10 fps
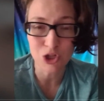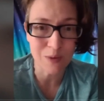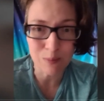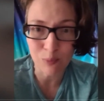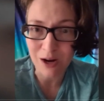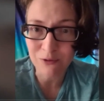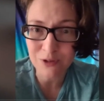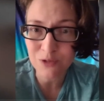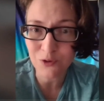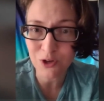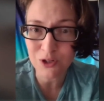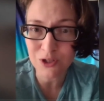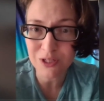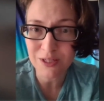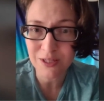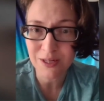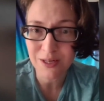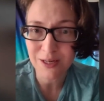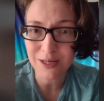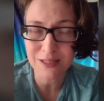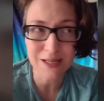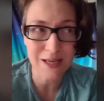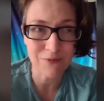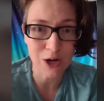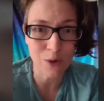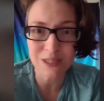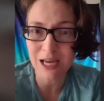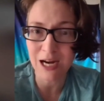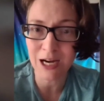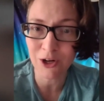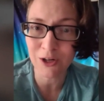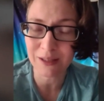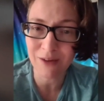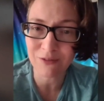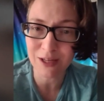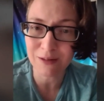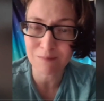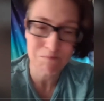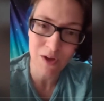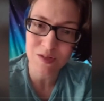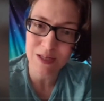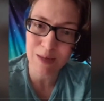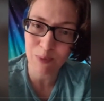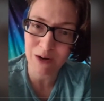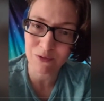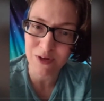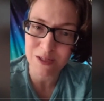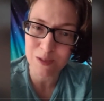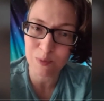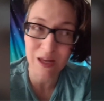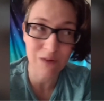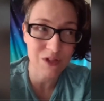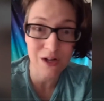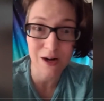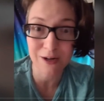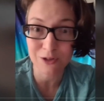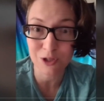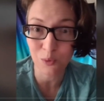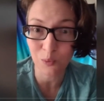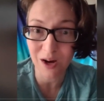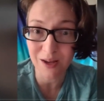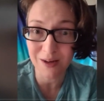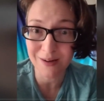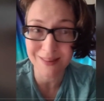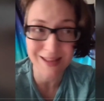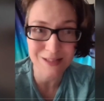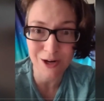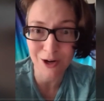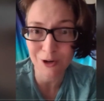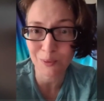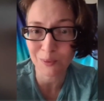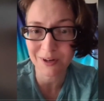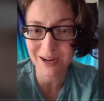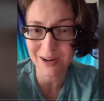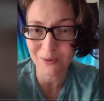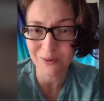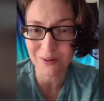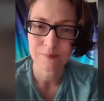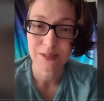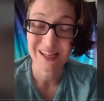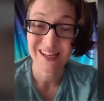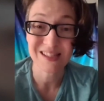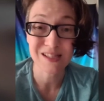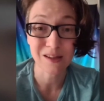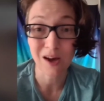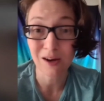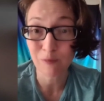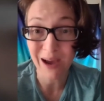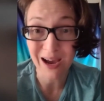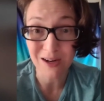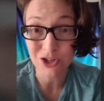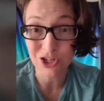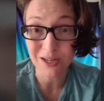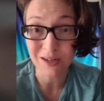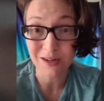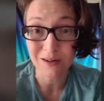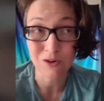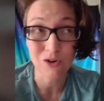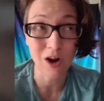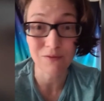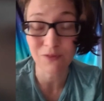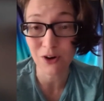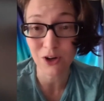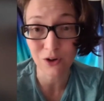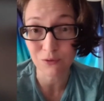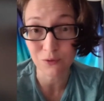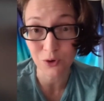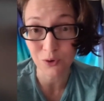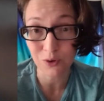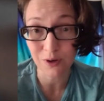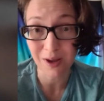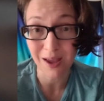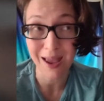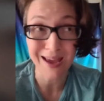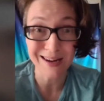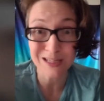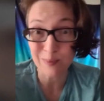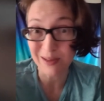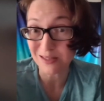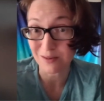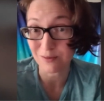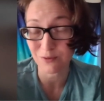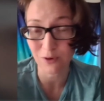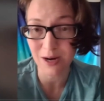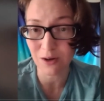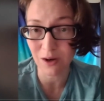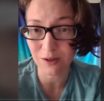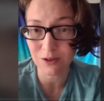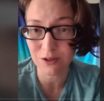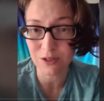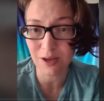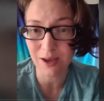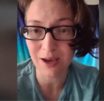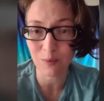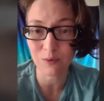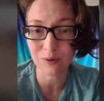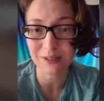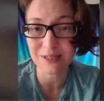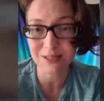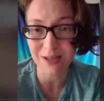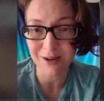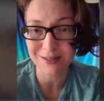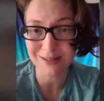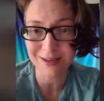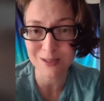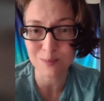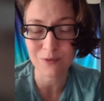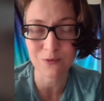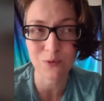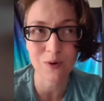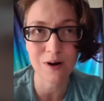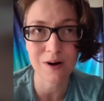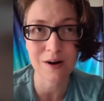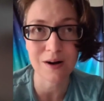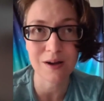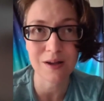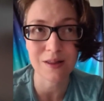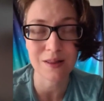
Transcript: do you eat breakfast first? Because if I know it's getting here at 11, I'll skip breakfast. But then if it's not here till 1, that's not going to work out. It's a lot of packaging, not very good food, and expensive for $8. And what really sucks is before